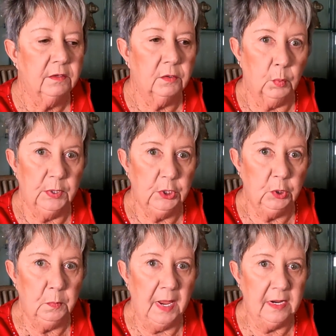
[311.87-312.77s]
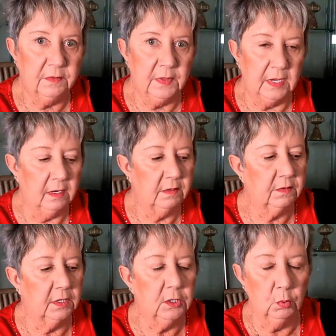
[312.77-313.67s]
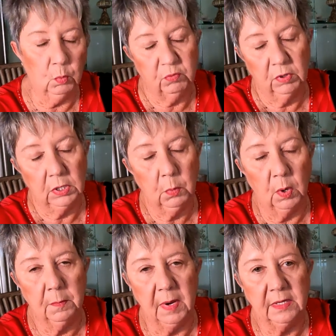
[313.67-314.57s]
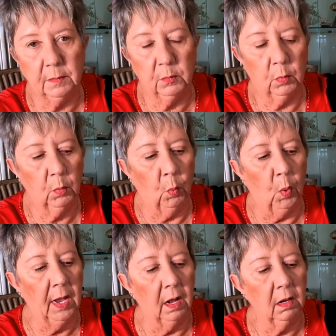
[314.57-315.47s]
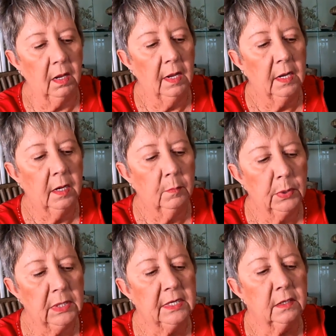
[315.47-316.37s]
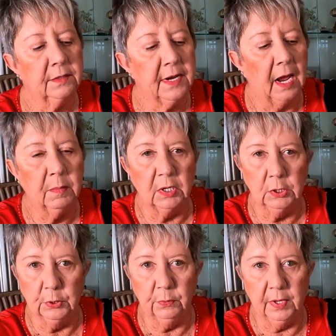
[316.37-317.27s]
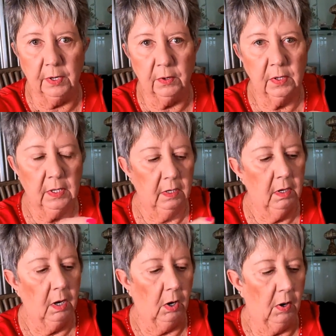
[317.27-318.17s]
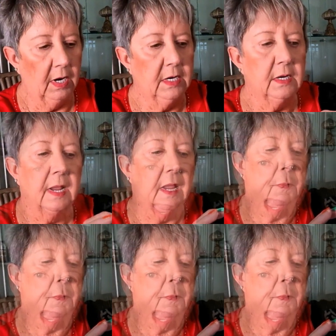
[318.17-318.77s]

So when you make these and you really want to make them well, put a little dab of glue there, all right?